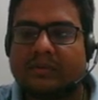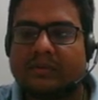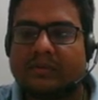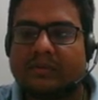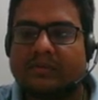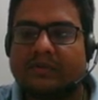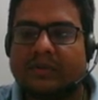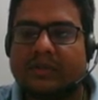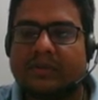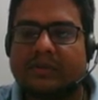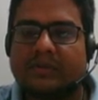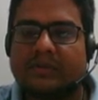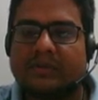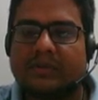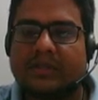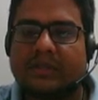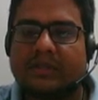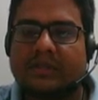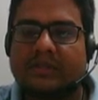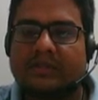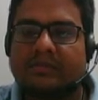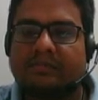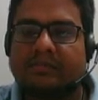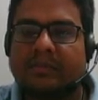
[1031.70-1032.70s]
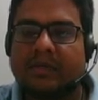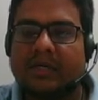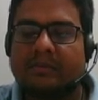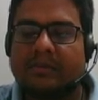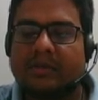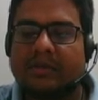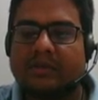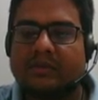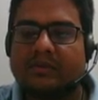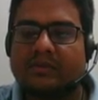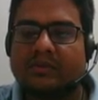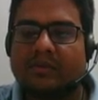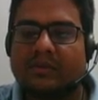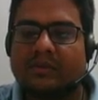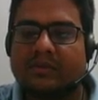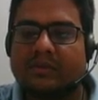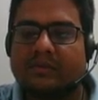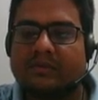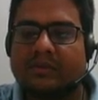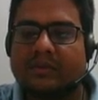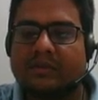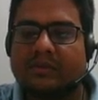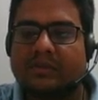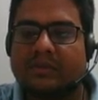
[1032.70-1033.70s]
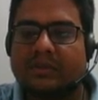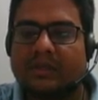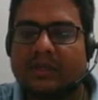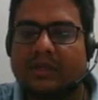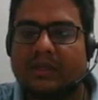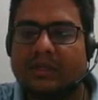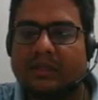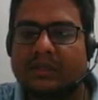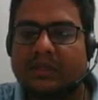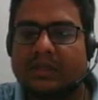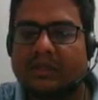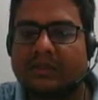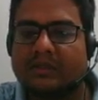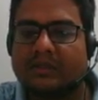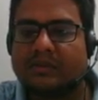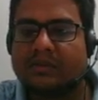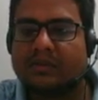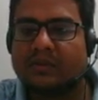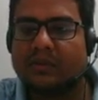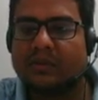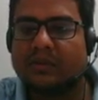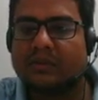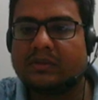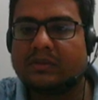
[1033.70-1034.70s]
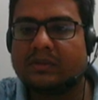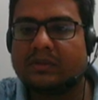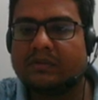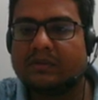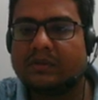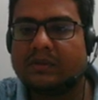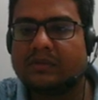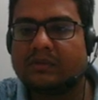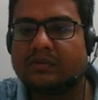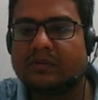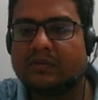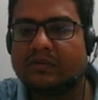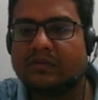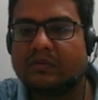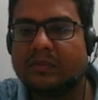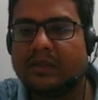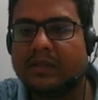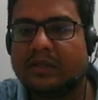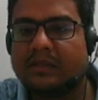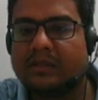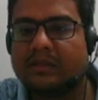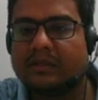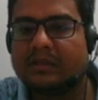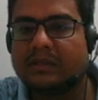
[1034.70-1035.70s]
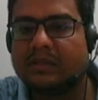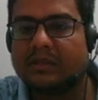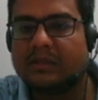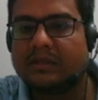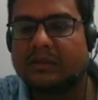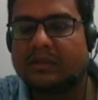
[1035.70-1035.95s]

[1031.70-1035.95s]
you can say this pi minus cos inverse R as cos inverse of minus R.